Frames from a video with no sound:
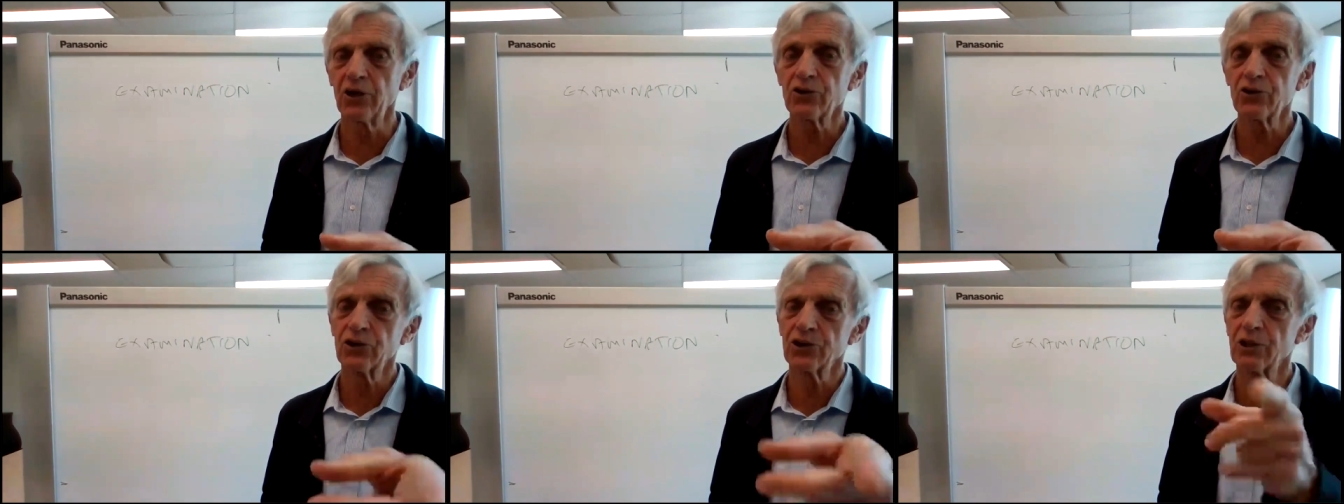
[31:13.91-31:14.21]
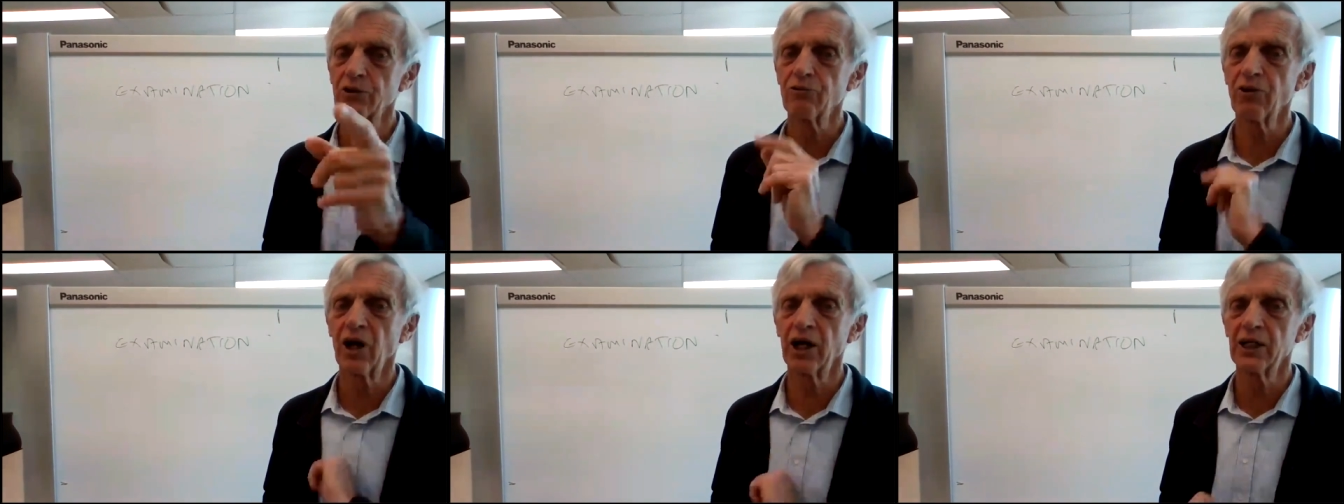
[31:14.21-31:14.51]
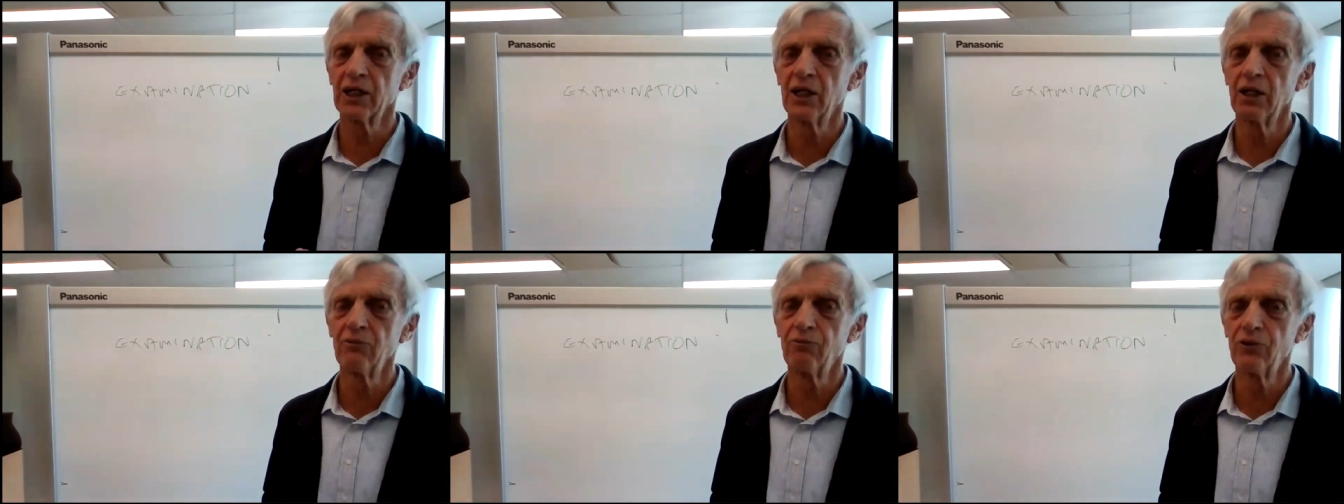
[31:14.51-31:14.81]
Just as
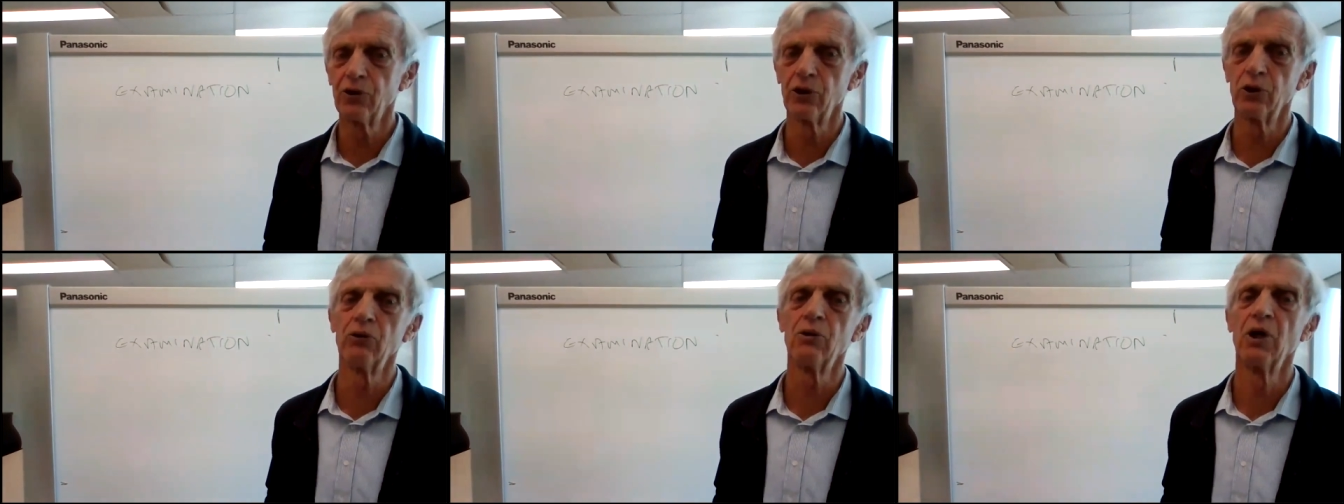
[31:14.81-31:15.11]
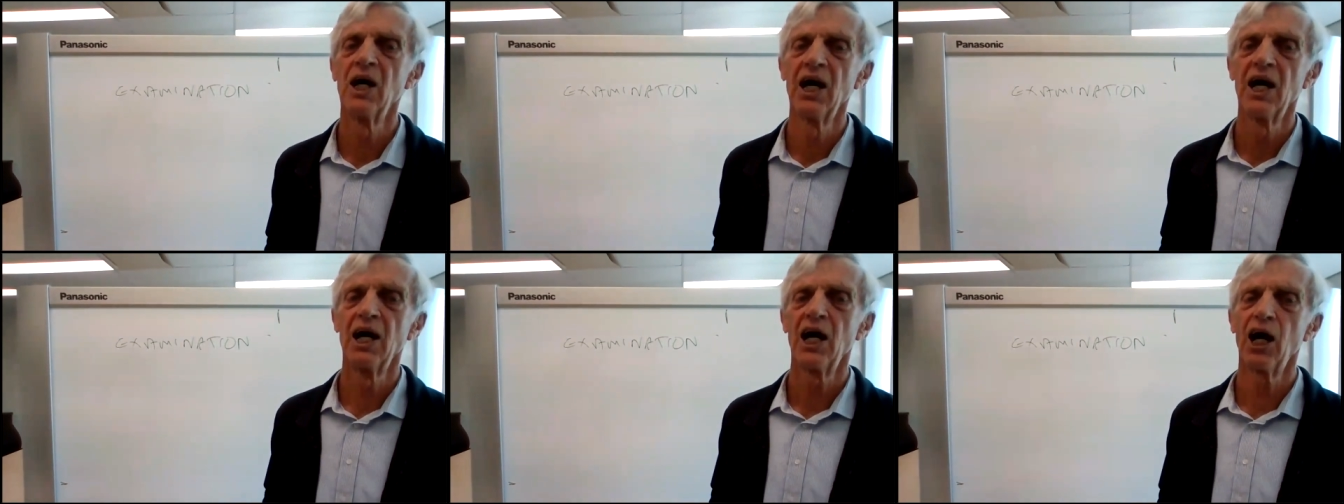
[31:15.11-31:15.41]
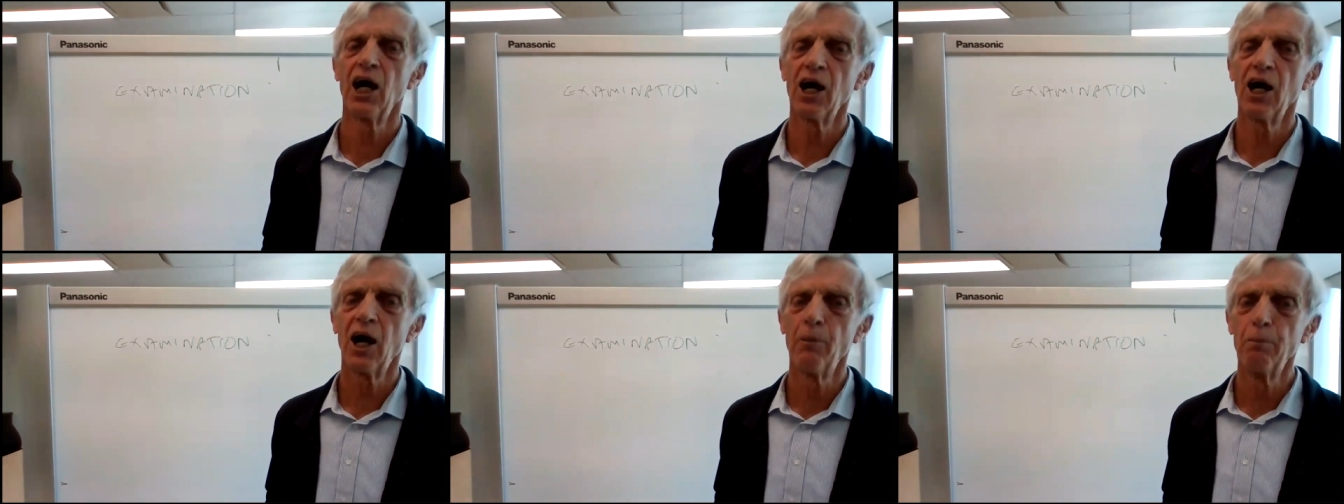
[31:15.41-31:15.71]
if I give you
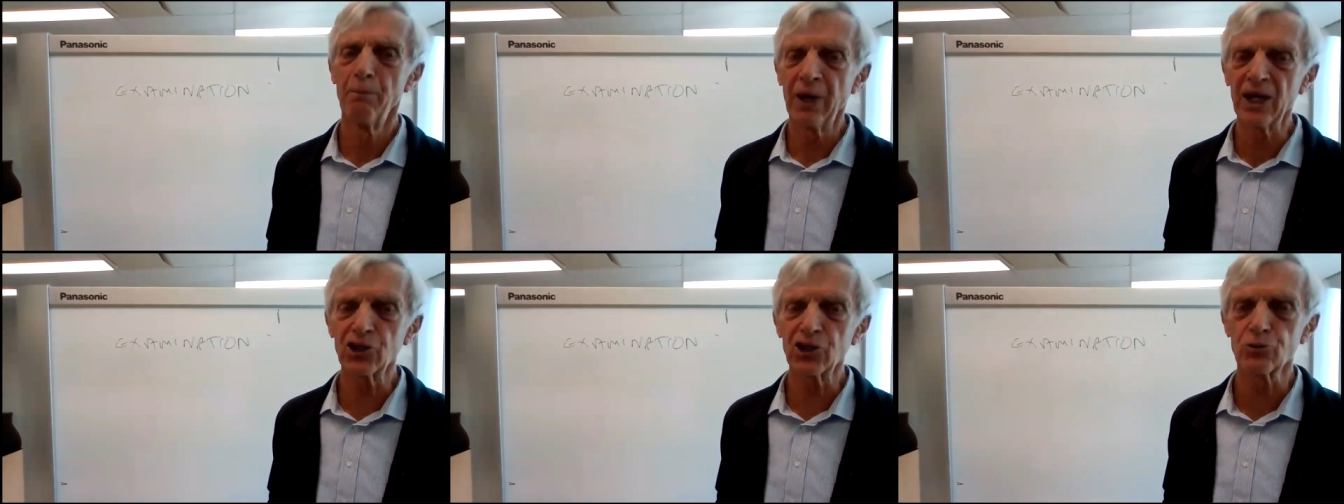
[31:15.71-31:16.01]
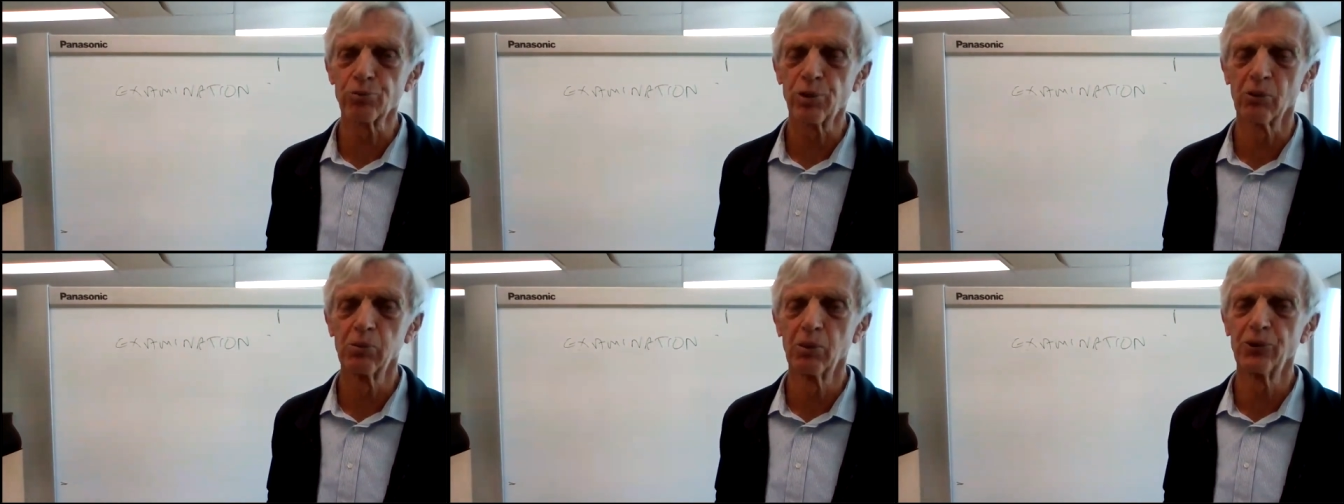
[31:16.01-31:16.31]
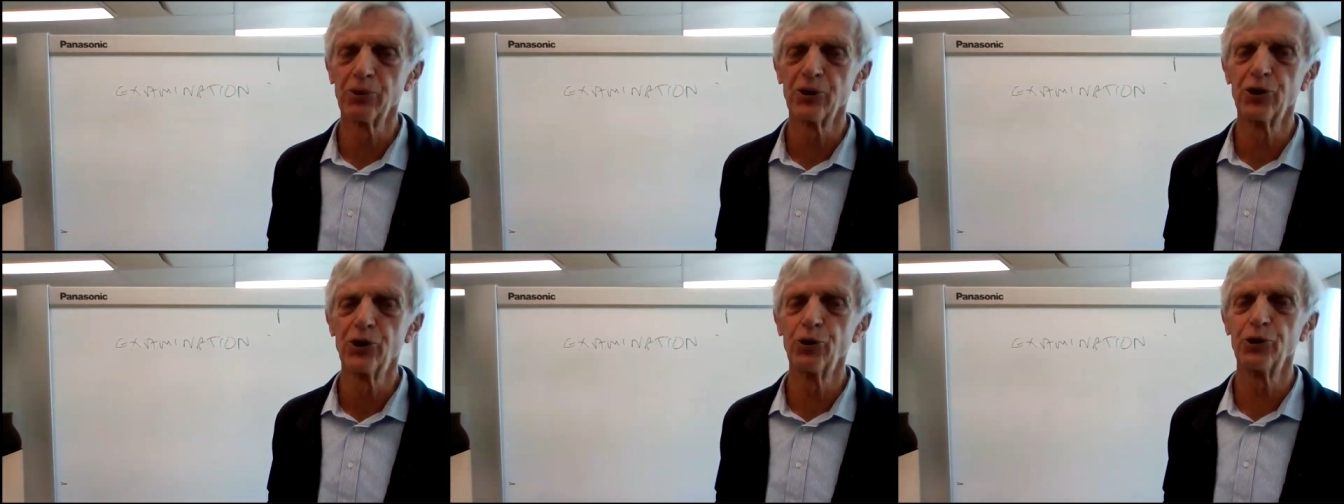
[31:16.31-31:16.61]
a maths
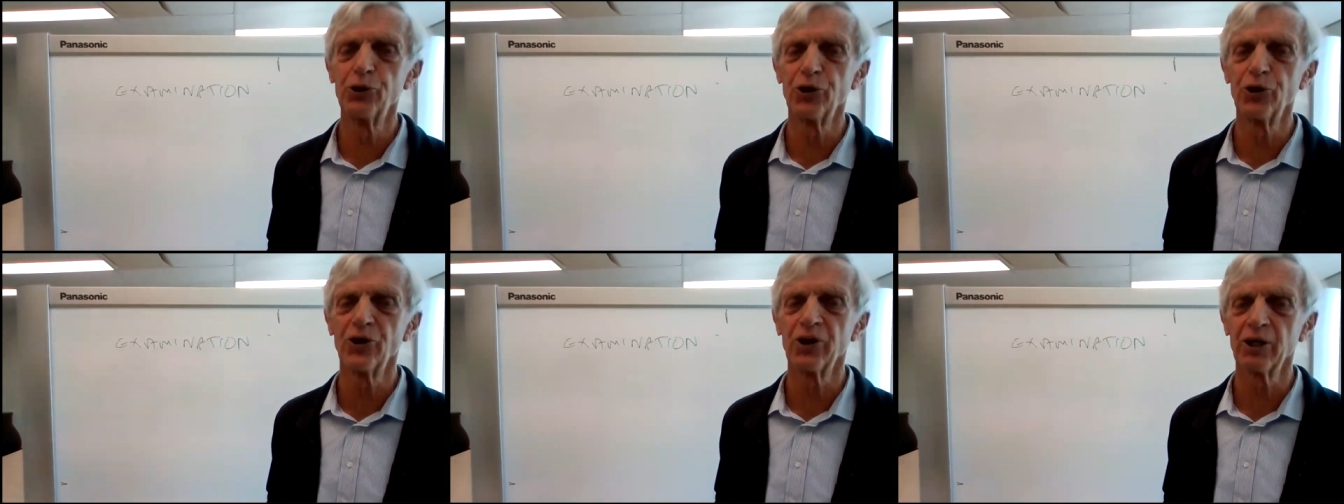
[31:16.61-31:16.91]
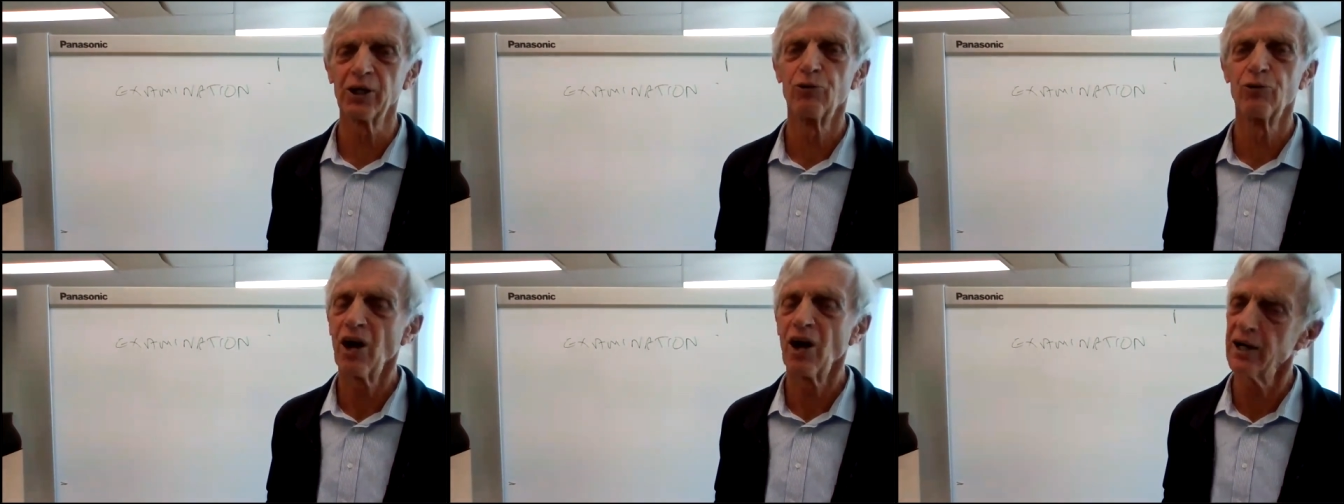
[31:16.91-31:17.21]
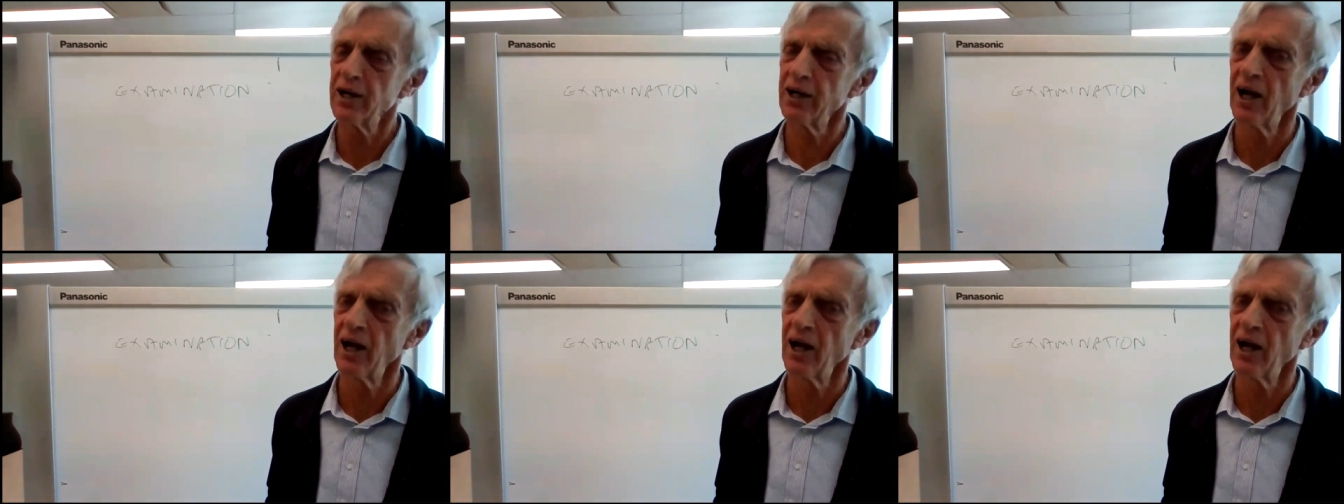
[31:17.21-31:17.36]
problem to do in your head